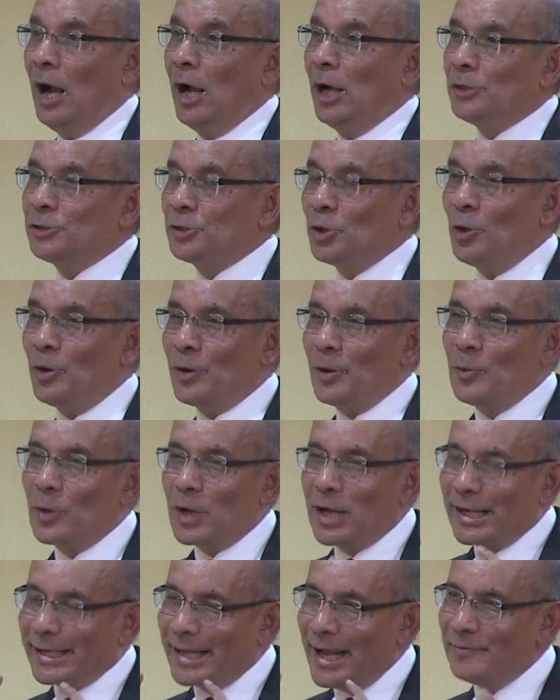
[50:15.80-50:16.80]
So
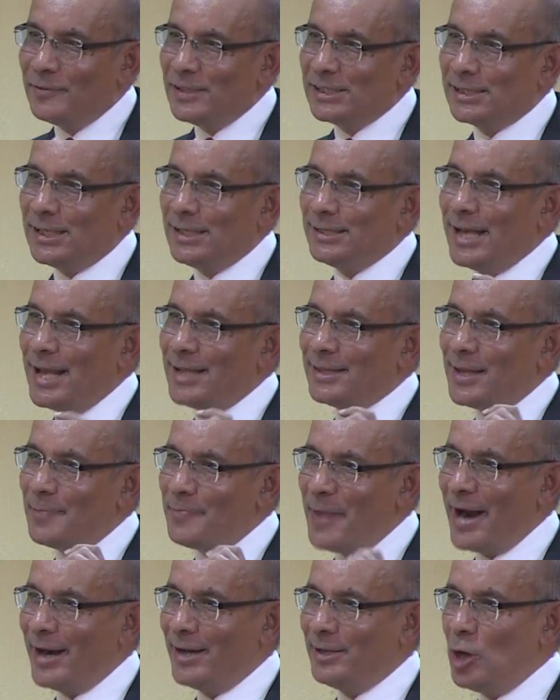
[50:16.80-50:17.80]
can we see then the
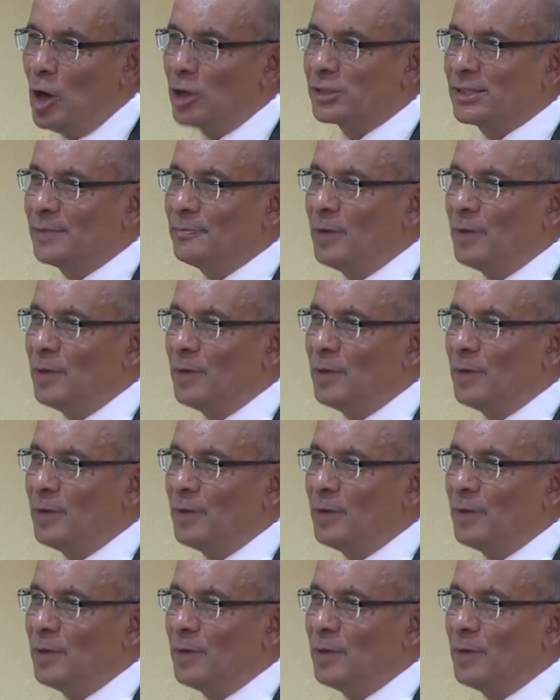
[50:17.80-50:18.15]
paradox